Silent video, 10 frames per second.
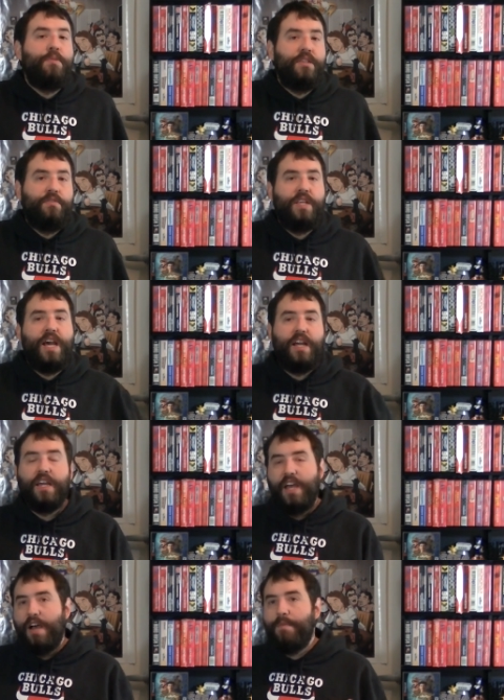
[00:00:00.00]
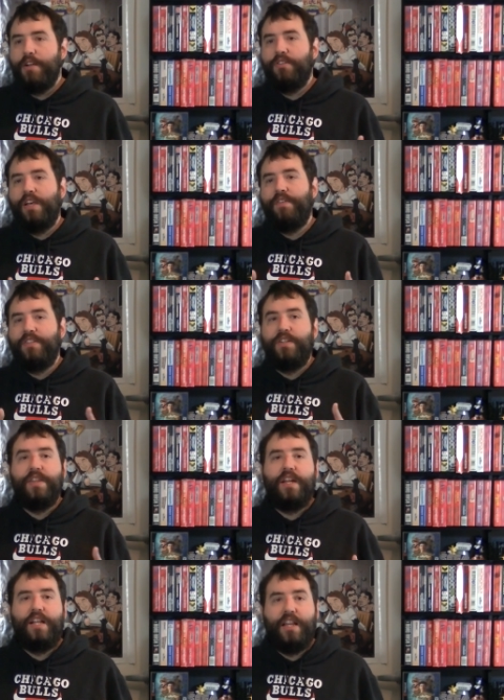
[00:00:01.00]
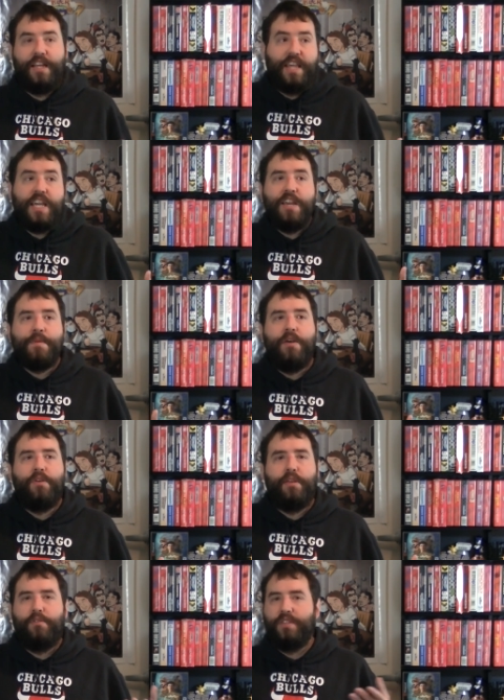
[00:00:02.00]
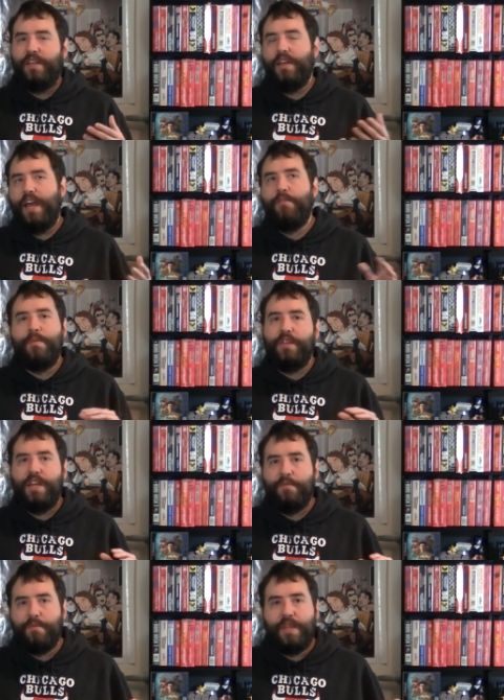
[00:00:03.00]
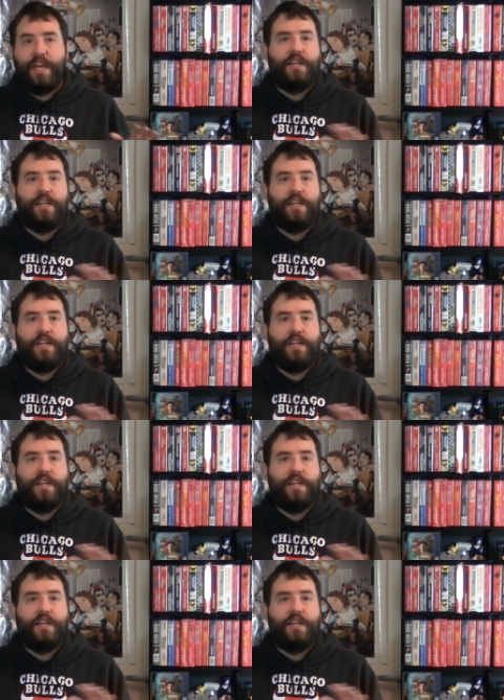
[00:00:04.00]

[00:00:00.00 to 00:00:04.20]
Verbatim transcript: piece of tech. Microsoft has done that a lot. Like, they came out with, I don't remember the name of it, but they had